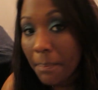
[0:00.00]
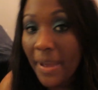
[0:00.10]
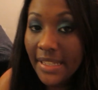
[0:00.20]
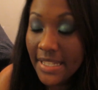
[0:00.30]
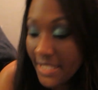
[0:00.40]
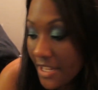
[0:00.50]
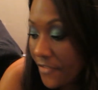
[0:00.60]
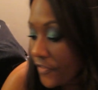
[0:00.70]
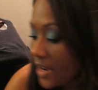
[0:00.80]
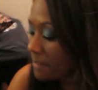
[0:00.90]
Bentley's
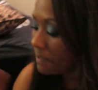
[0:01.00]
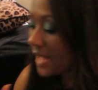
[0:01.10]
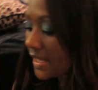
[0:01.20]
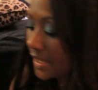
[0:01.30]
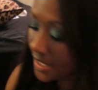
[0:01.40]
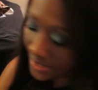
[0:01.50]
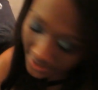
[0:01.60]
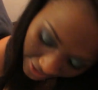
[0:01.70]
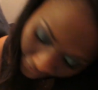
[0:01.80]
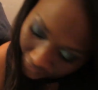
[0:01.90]
different.
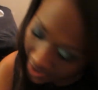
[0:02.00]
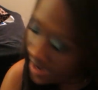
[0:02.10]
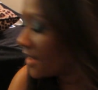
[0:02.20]
Bentley's different.